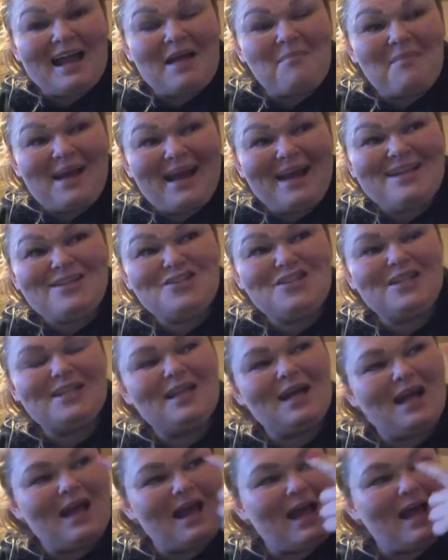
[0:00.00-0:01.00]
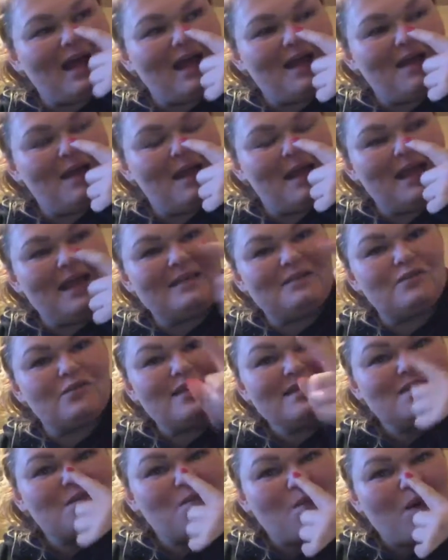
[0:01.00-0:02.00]
Imagine, and the
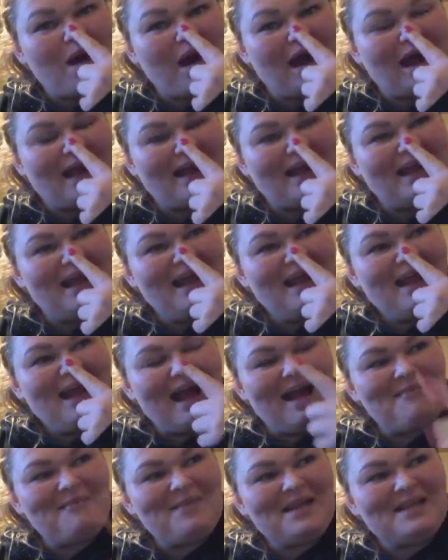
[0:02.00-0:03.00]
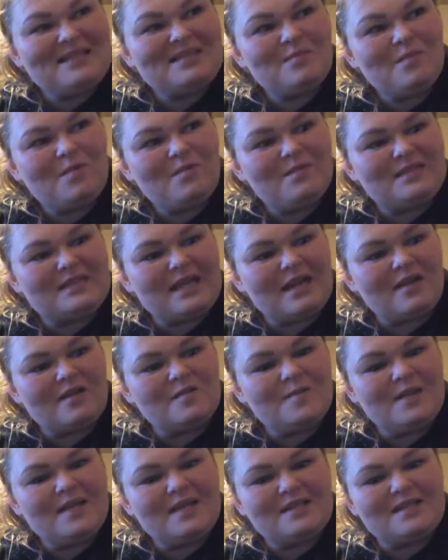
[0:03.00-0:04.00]
reason why I made some of them
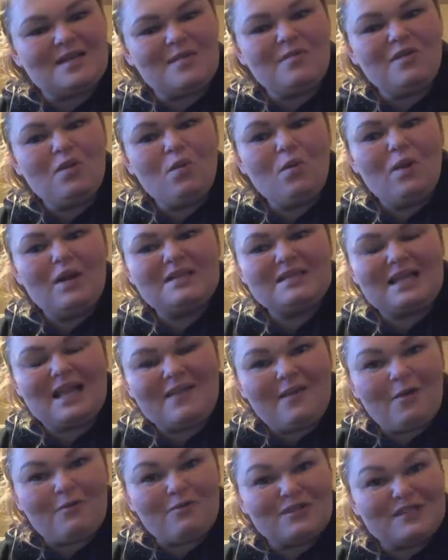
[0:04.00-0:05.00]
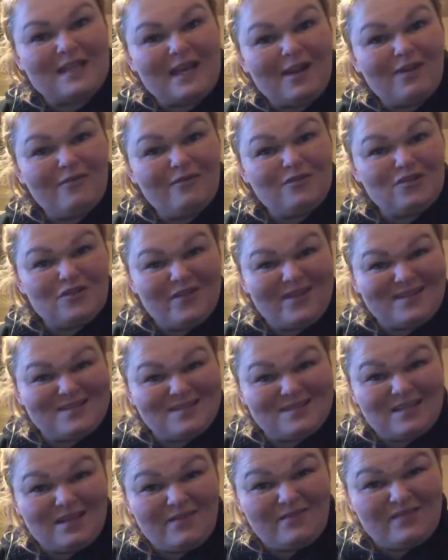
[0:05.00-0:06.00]
scaries because some of the ones I thought were scary for
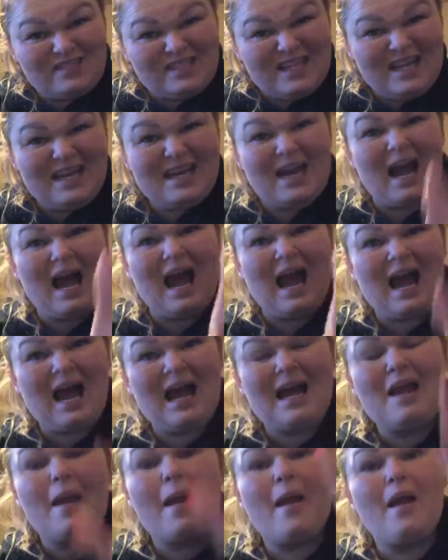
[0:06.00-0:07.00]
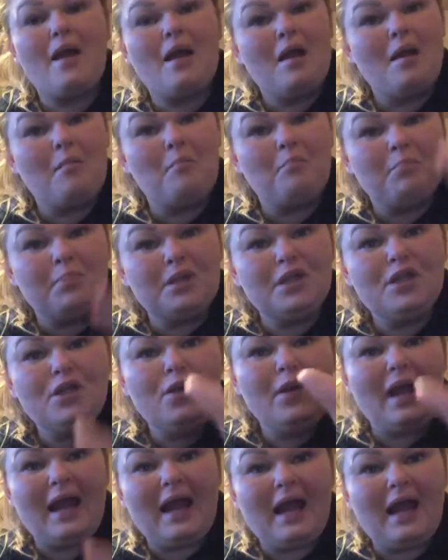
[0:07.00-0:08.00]
2017, I
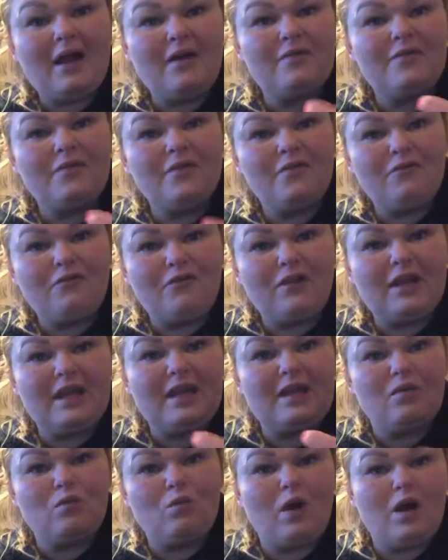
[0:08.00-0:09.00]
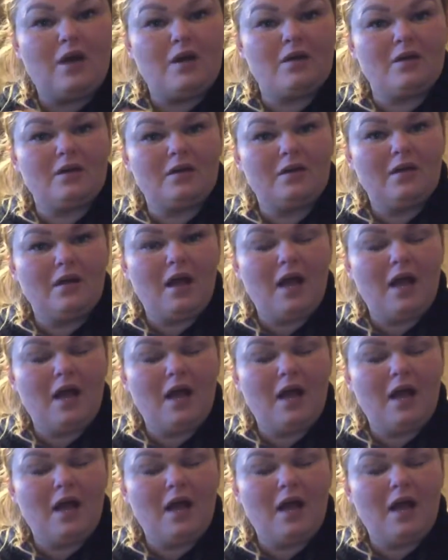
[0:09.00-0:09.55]
blew out the freaking water.